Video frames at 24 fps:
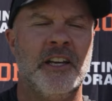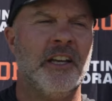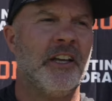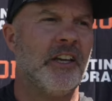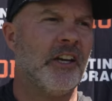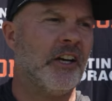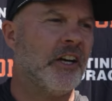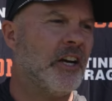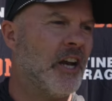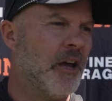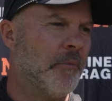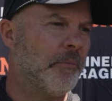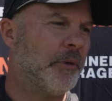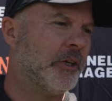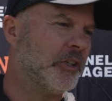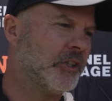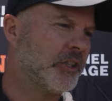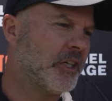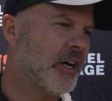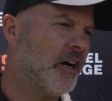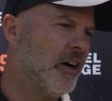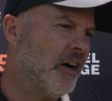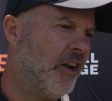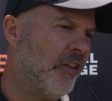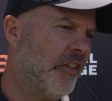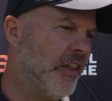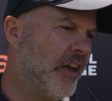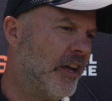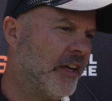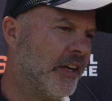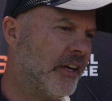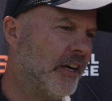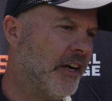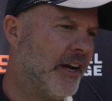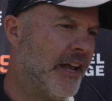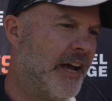your number is called, that
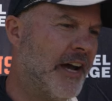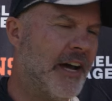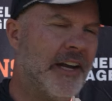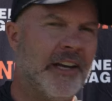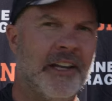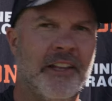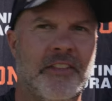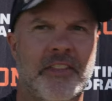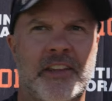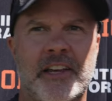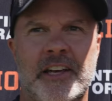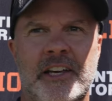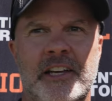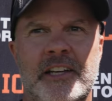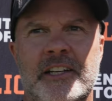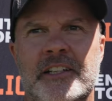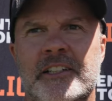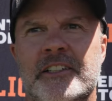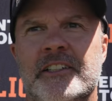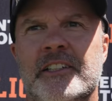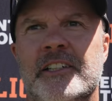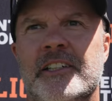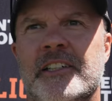you're not in the